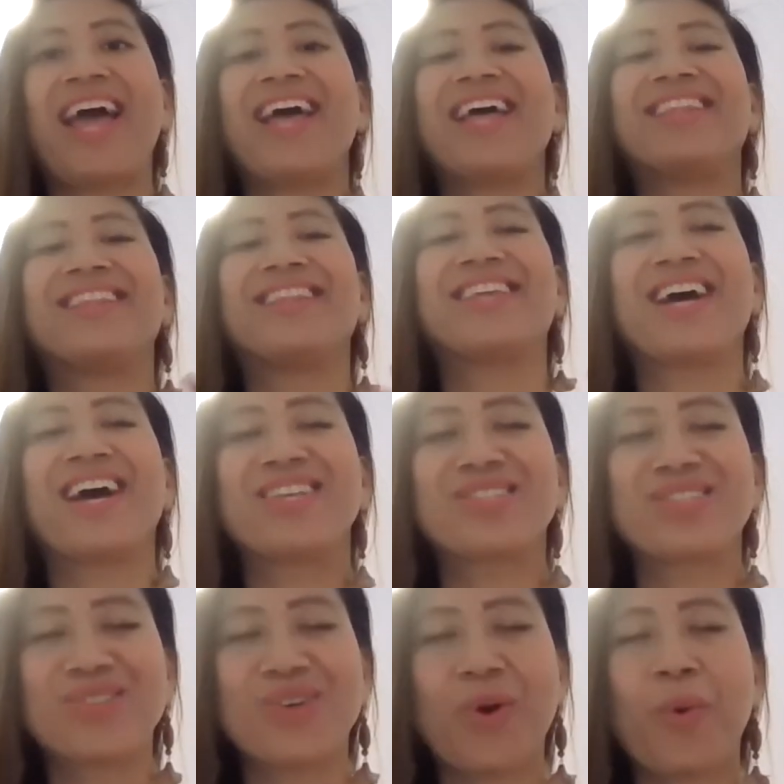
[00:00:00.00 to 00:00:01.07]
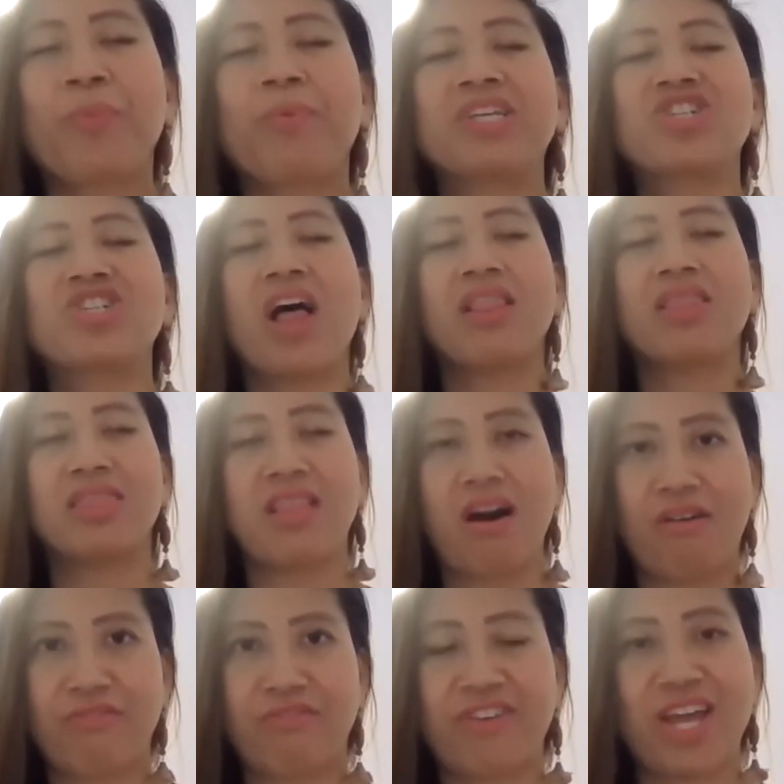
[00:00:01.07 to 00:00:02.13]
and so much
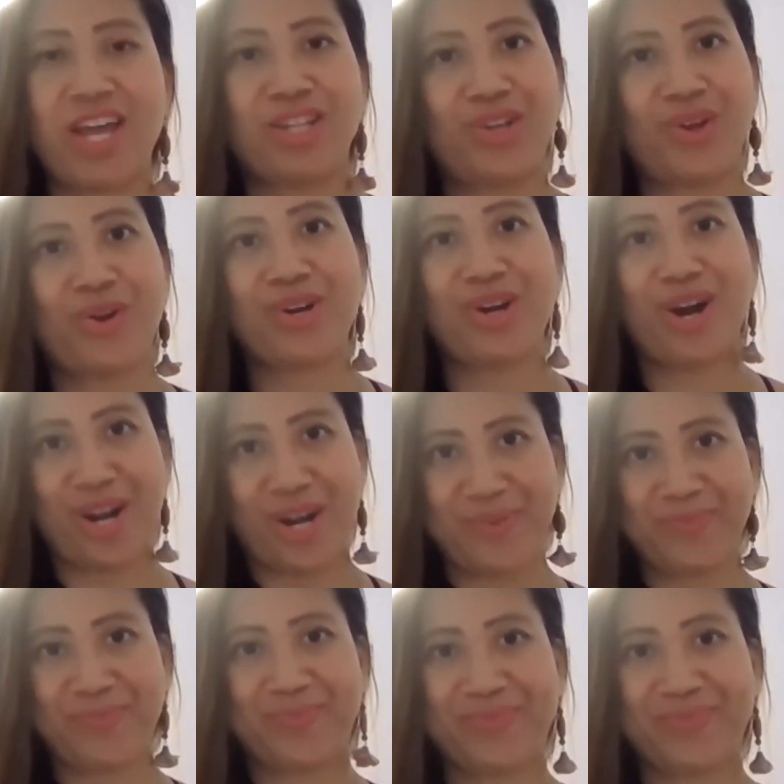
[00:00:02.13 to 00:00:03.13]
love in your heart.